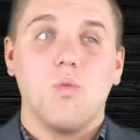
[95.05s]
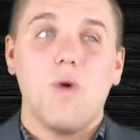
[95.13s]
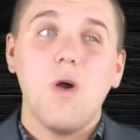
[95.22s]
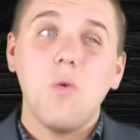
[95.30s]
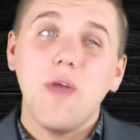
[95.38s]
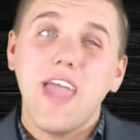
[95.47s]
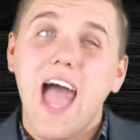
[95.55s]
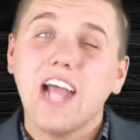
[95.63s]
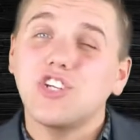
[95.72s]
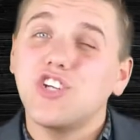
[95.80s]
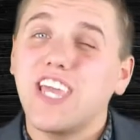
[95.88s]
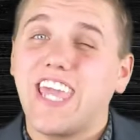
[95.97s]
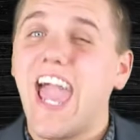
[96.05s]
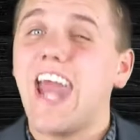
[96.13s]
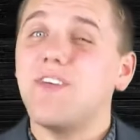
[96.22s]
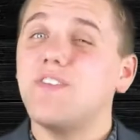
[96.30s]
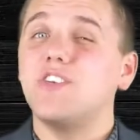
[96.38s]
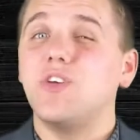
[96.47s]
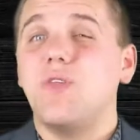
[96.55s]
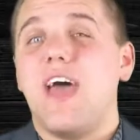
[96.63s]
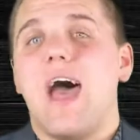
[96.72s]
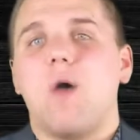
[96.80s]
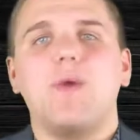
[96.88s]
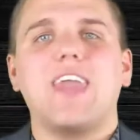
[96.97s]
Well, we actually can't even do that.